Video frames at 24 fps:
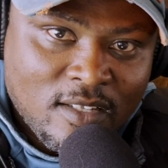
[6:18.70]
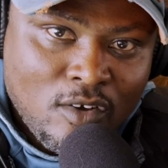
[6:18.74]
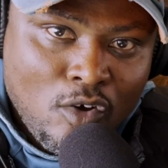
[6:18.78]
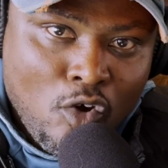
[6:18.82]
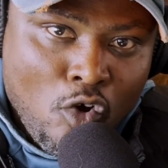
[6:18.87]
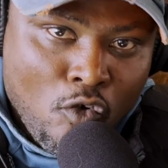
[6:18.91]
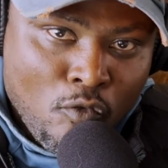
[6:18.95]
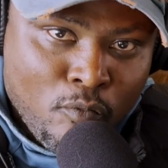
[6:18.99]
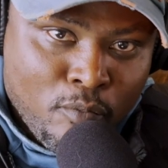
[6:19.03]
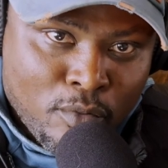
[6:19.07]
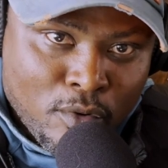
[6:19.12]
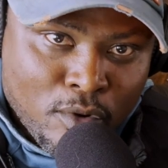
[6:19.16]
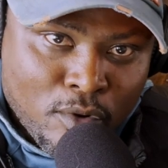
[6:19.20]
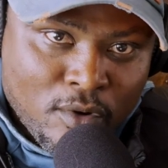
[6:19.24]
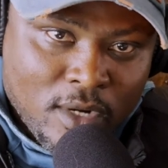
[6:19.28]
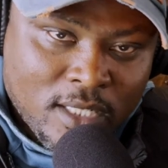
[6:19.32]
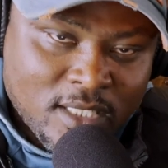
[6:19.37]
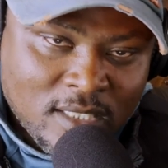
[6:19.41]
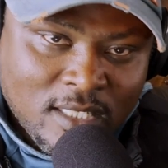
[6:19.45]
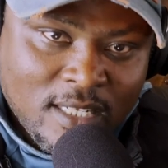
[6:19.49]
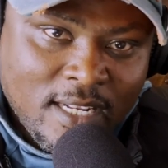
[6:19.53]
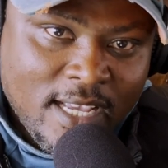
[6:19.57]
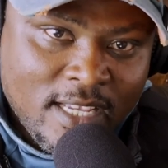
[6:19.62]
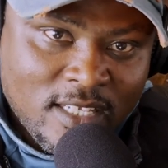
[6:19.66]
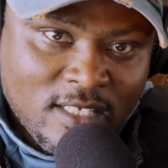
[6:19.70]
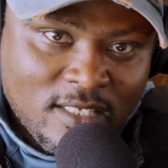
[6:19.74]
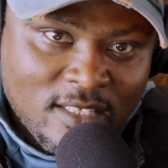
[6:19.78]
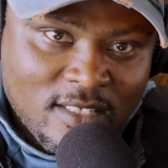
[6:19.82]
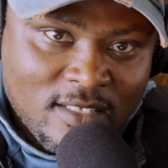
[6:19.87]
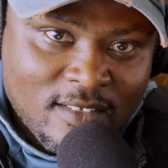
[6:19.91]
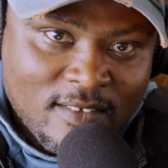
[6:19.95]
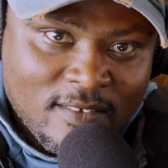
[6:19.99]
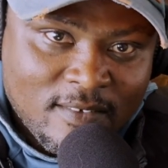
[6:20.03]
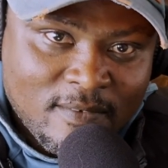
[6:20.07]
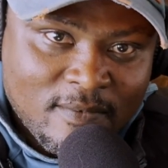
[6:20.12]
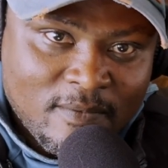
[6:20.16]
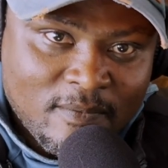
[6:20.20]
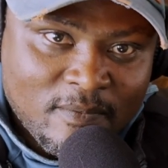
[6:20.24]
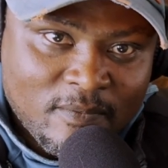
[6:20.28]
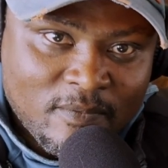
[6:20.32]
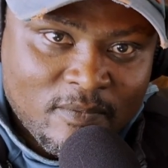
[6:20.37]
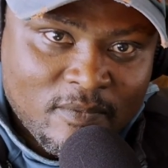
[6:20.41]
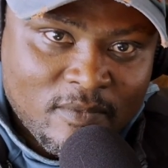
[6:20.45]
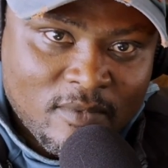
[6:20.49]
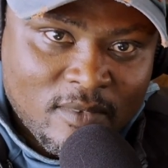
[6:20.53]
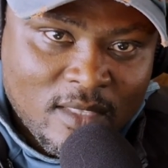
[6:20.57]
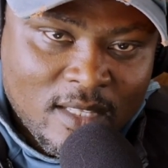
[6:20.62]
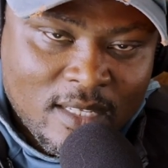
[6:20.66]
of procrastination.
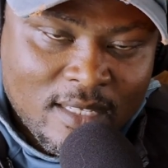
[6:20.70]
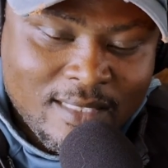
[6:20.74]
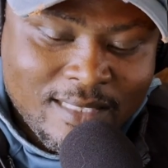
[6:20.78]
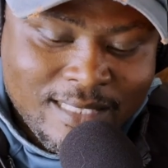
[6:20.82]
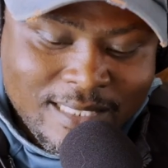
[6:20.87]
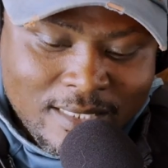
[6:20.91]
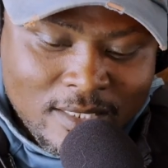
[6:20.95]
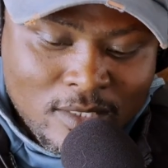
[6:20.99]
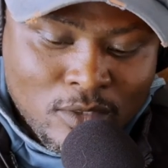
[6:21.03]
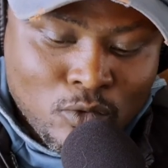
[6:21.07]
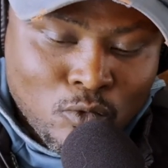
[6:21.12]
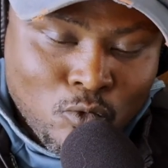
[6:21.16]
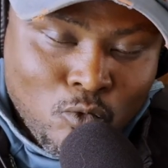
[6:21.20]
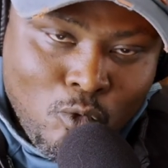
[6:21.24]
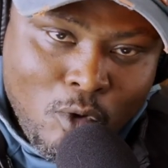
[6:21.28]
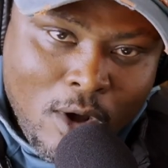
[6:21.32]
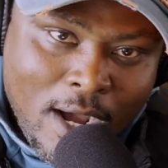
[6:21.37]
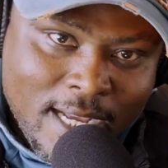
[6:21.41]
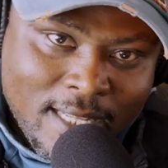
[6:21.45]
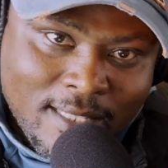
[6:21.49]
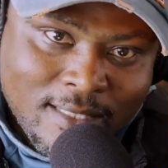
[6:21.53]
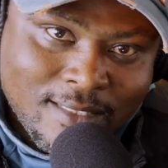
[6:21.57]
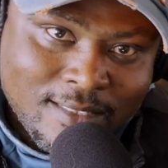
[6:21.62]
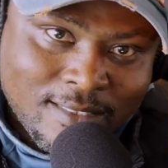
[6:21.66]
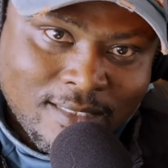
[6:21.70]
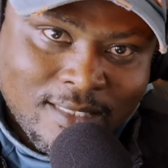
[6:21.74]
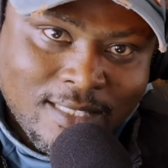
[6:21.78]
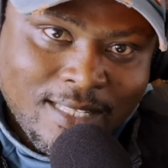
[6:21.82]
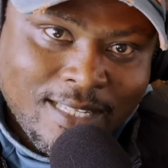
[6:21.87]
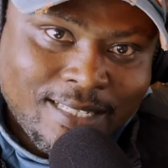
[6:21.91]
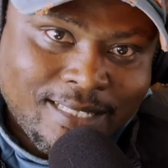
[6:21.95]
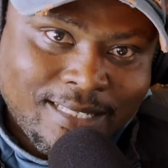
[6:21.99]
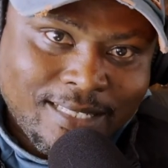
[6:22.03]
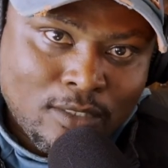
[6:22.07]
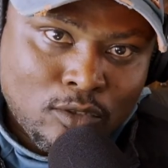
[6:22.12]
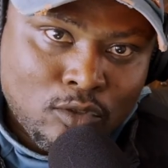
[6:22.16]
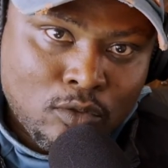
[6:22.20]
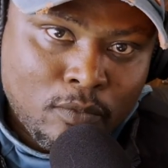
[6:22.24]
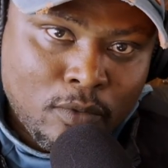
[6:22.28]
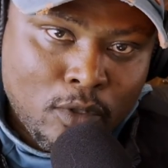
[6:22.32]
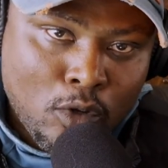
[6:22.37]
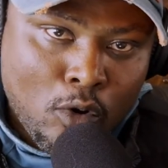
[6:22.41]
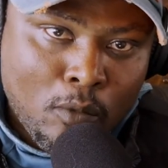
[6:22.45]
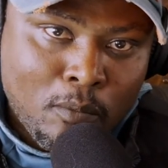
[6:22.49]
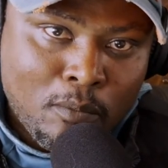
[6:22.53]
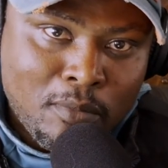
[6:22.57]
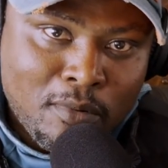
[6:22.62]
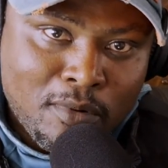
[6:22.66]
This is why this thing need to be
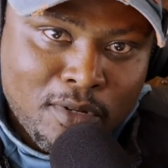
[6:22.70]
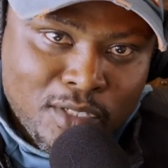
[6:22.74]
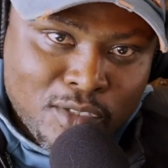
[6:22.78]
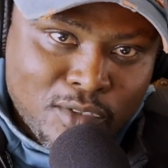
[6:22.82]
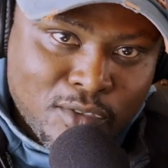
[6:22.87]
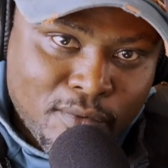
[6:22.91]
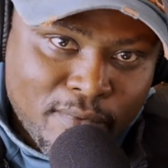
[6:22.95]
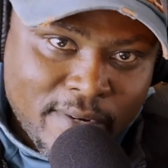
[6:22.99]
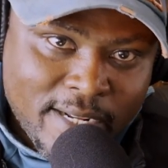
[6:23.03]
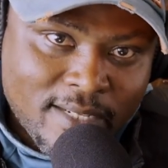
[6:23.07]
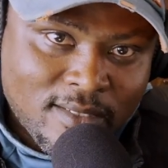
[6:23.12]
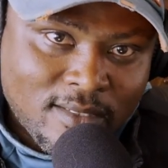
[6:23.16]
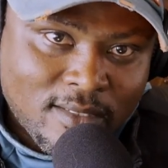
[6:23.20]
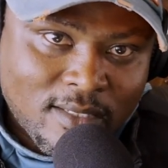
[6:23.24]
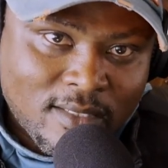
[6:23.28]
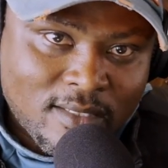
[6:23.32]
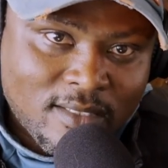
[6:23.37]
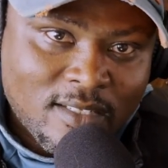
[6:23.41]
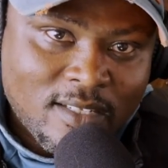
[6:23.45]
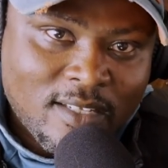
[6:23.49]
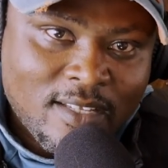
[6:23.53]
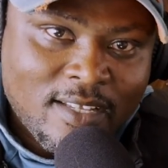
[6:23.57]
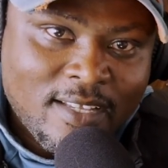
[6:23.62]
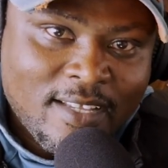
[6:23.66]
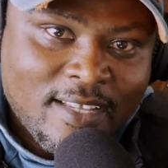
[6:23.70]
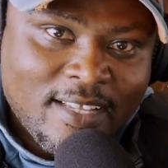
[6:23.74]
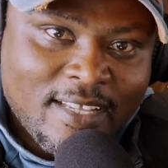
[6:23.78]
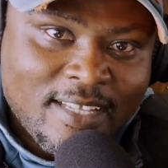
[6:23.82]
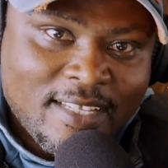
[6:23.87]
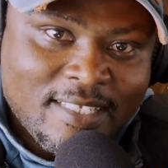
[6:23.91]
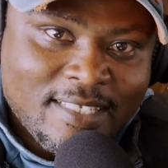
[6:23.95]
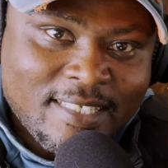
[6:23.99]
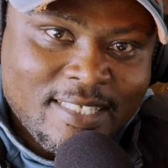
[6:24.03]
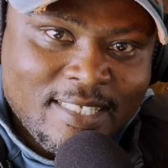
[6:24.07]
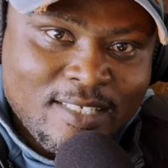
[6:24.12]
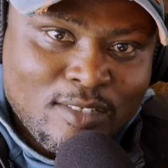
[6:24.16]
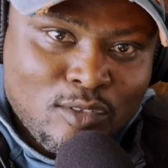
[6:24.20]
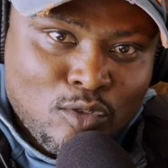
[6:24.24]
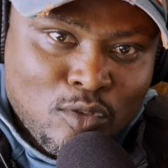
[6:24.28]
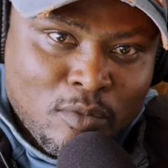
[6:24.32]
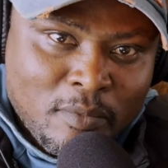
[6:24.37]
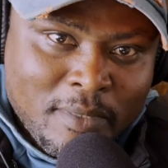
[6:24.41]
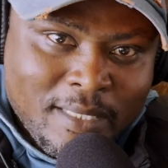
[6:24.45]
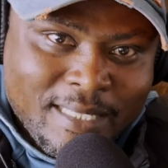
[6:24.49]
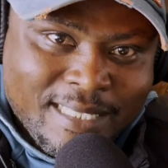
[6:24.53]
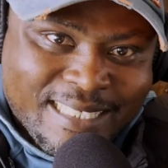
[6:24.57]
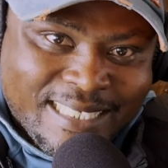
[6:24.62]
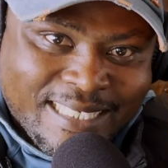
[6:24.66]
obliterated, need to
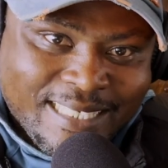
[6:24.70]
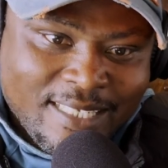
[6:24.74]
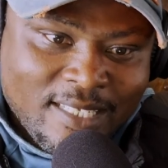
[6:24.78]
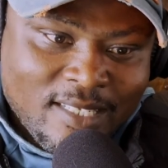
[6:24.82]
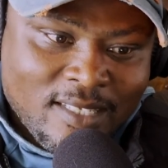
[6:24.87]
be,